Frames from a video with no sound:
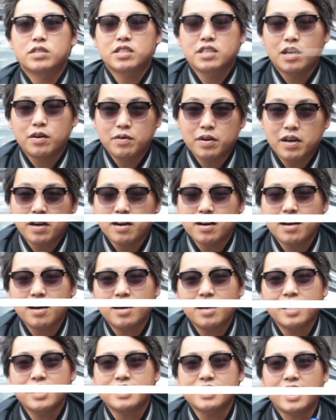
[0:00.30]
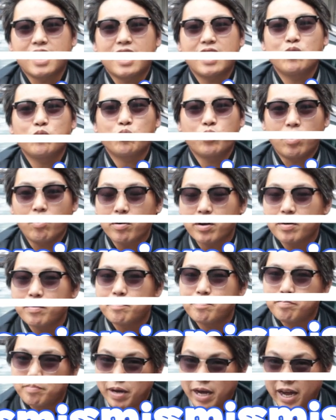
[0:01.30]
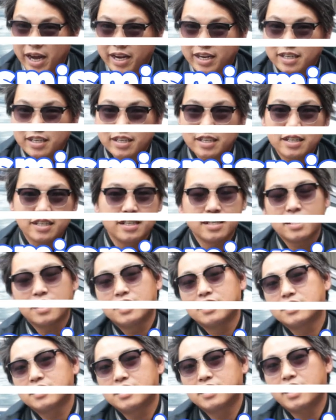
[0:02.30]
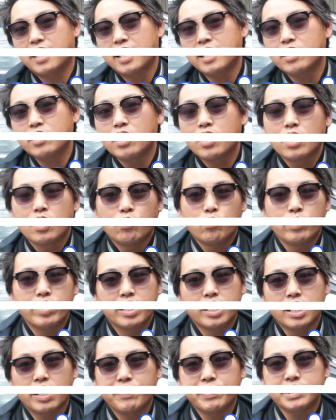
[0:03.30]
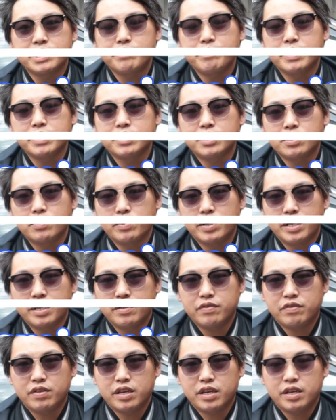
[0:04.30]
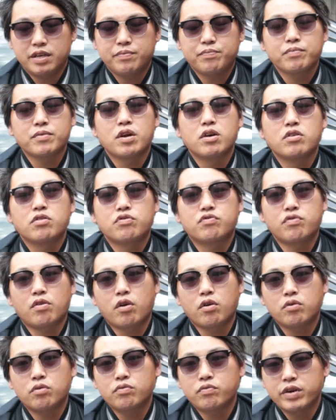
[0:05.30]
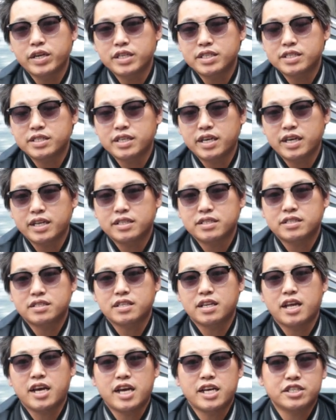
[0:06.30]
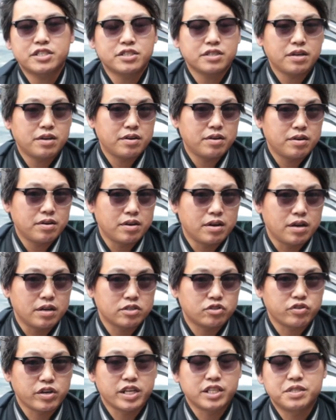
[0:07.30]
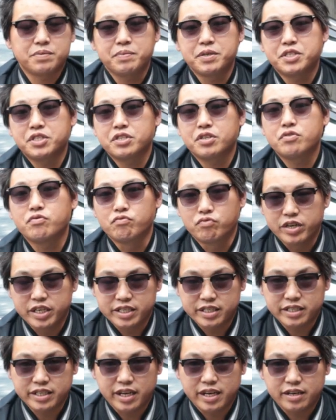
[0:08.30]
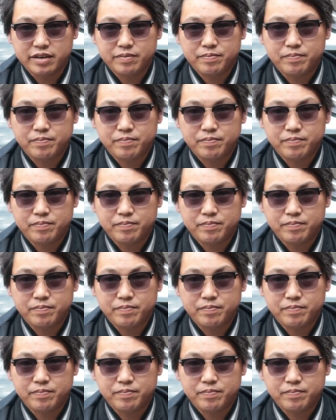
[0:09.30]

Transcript: What's going on, guys, and welcome back. Today we're going to be doing the throttle reset slash transmission reset.